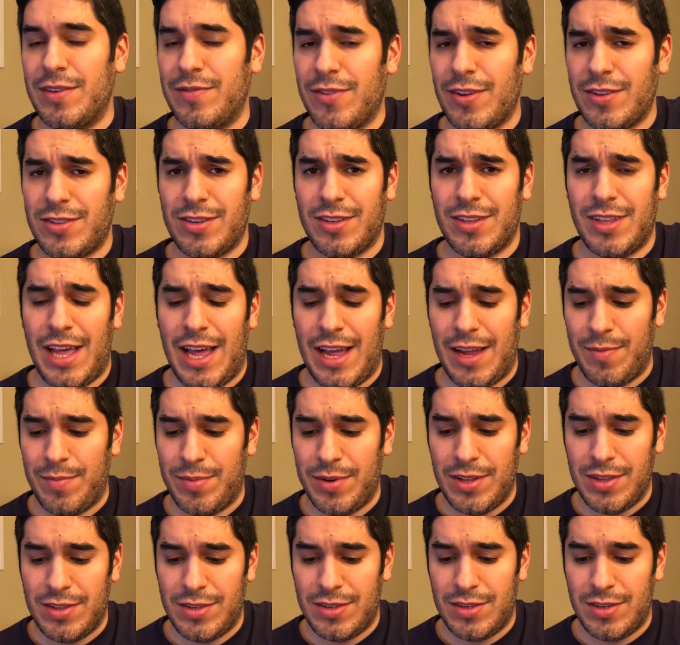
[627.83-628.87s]
even though that's a lot,
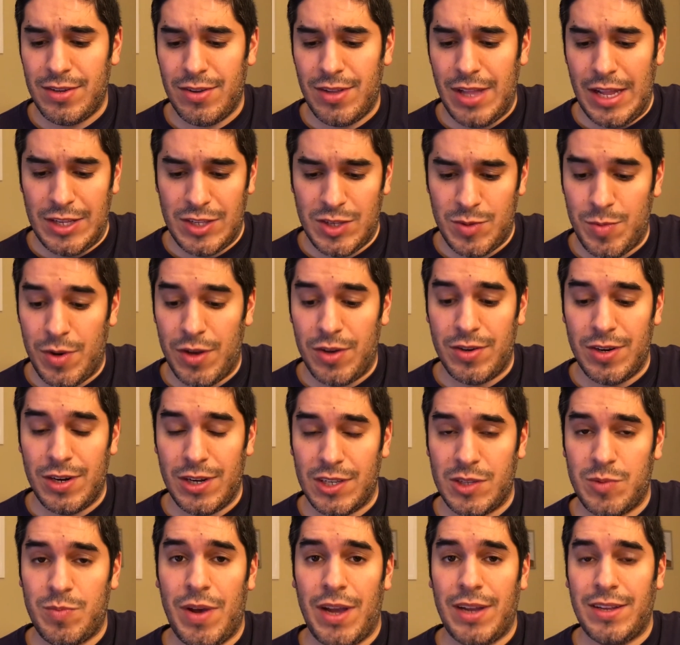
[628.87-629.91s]
but it's still a lot smaller than
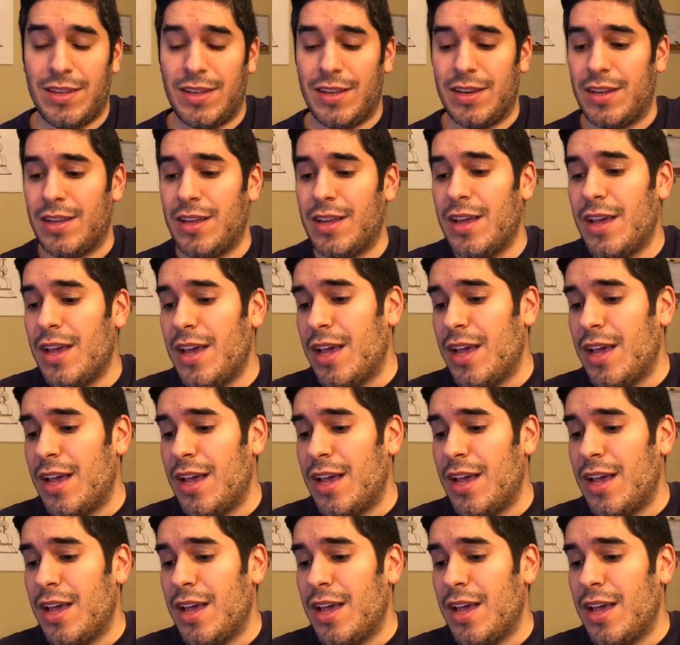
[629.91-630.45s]
expected.